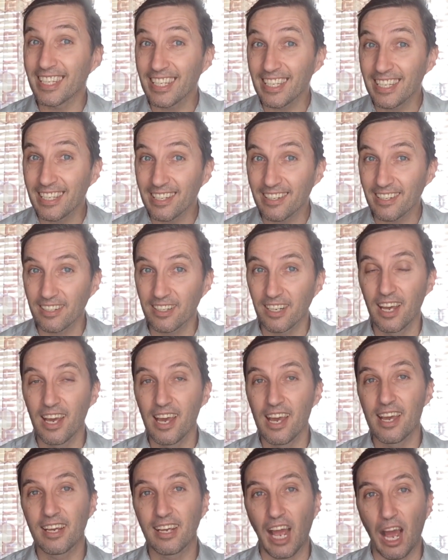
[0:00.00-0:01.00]
hear
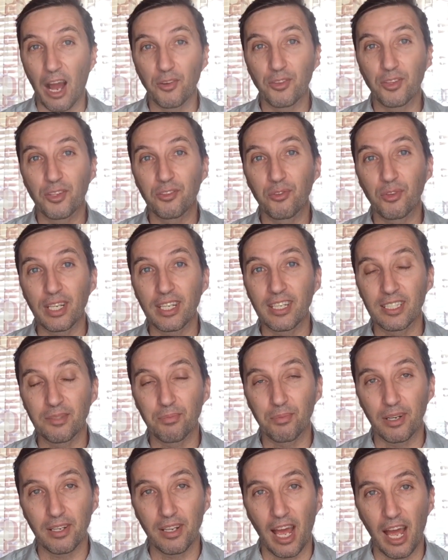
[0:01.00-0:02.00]
how the Greek
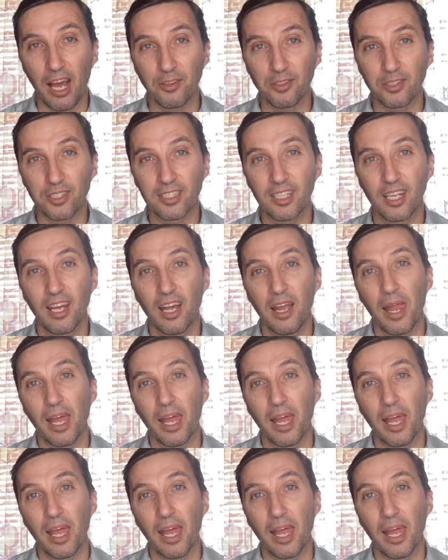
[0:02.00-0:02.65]
is pronounced,